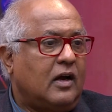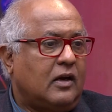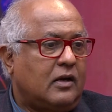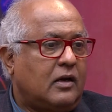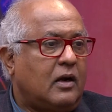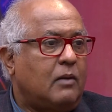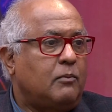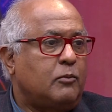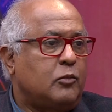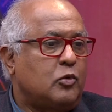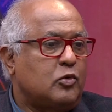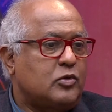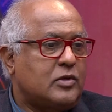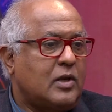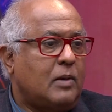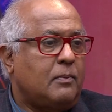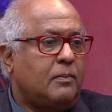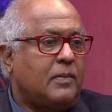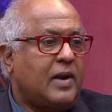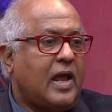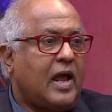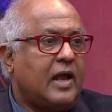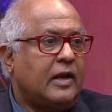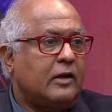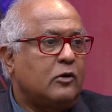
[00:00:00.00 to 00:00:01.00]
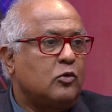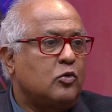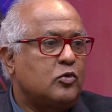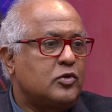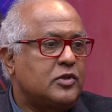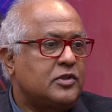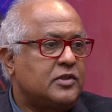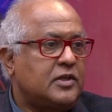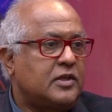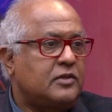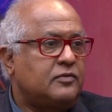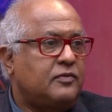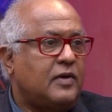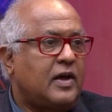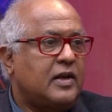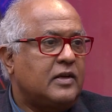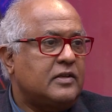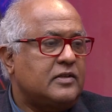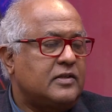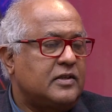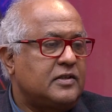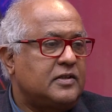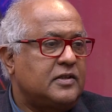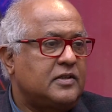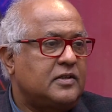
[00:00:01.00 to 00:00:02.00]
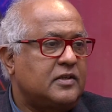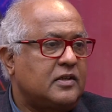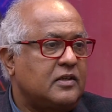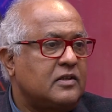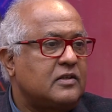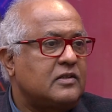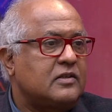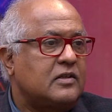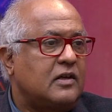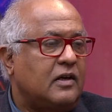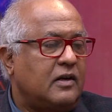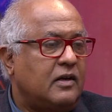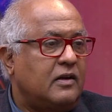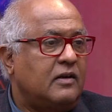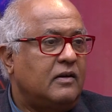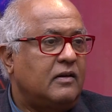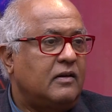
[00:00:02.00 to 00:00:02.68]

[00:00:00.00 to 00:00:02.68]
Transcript: come to some diagnosis as far as this is concerned.